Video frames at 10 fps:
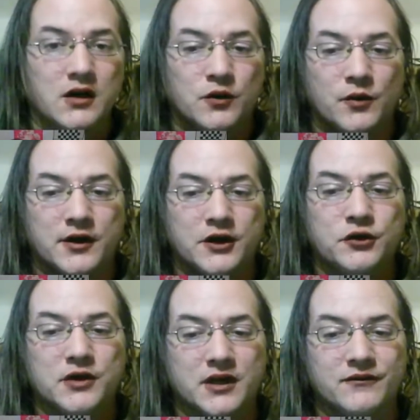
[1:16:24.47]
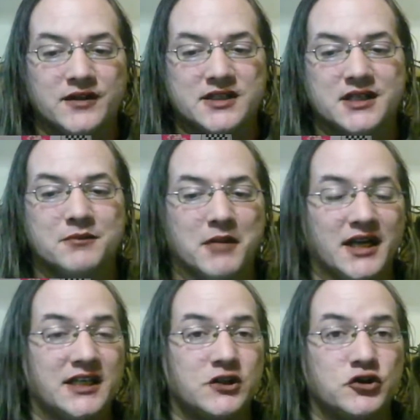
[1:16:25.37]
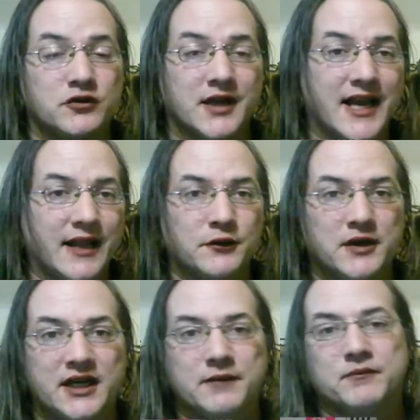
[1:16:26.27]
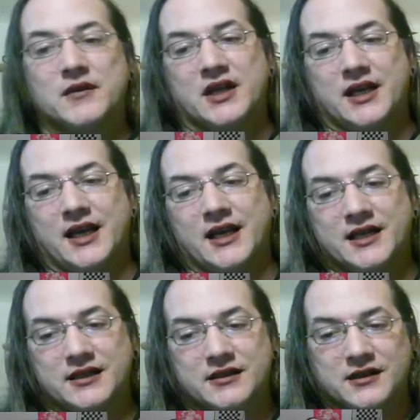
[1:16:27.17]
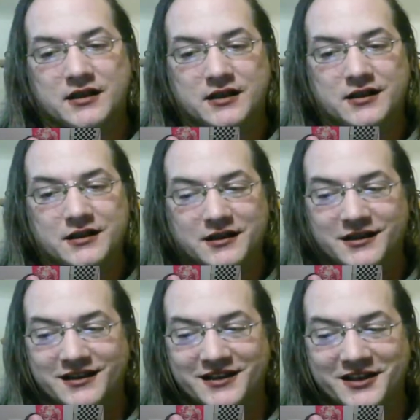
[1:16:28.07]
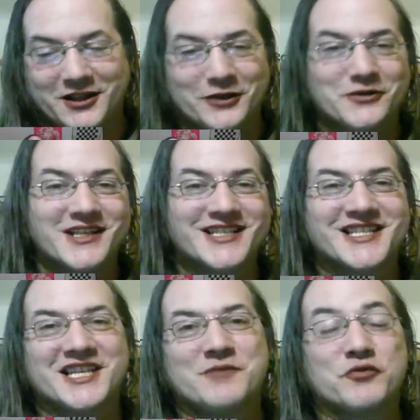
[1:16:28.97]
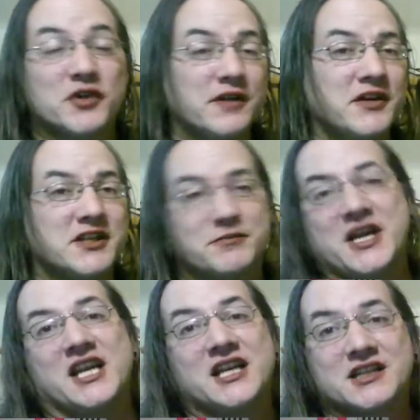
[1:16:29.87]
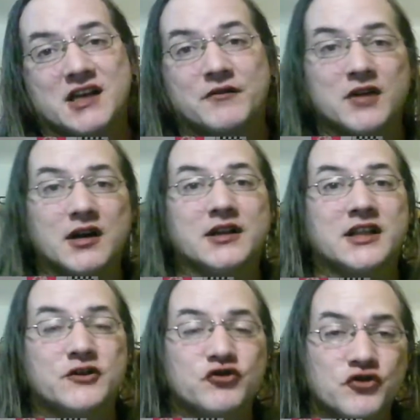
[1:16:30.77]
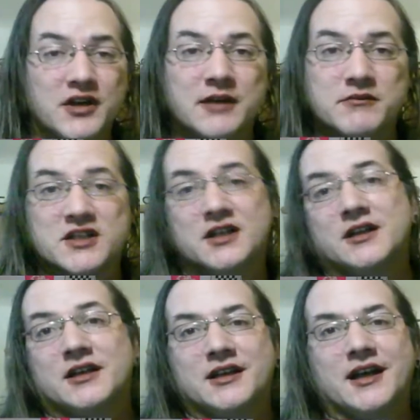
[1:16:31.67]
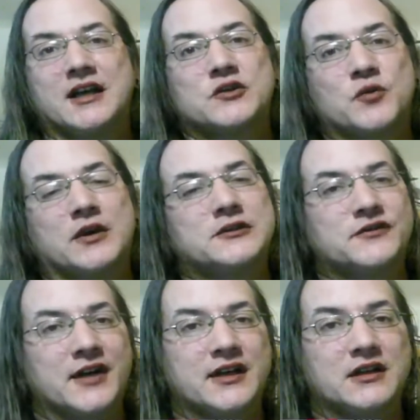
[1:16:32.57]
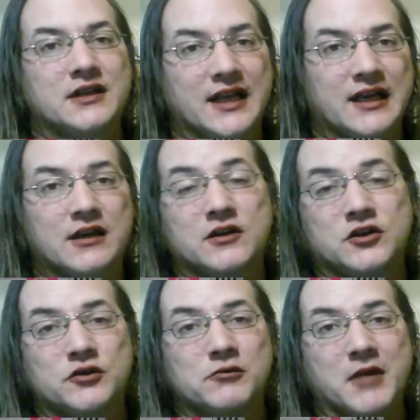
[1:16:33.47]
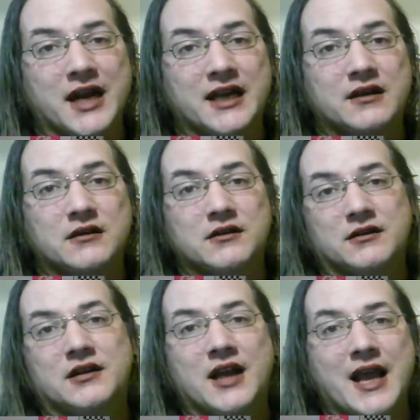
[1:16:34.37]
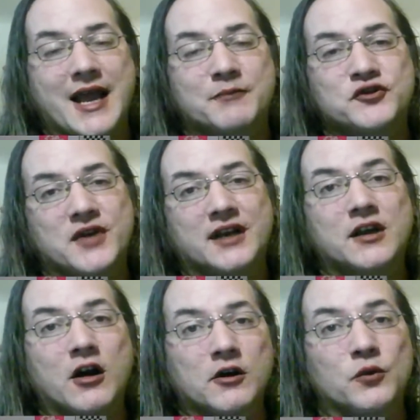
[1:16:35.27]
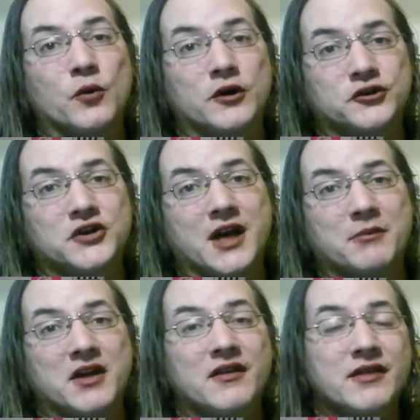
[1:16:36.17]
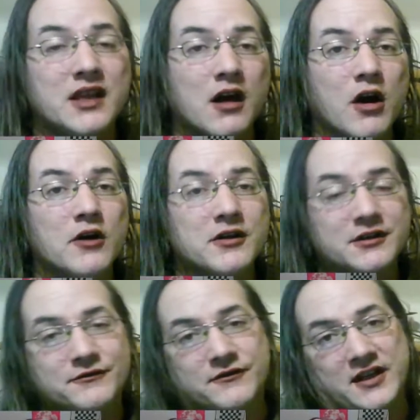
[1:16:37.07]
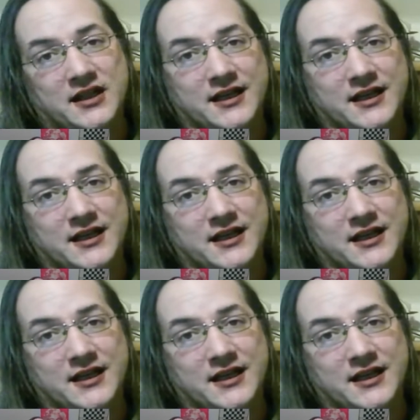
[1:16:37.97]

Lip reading: where you can visit my digital gallery, and you can see previous paintings I've done on these streams, as well as find a link to my abstract art workshop, The Art of Feeling.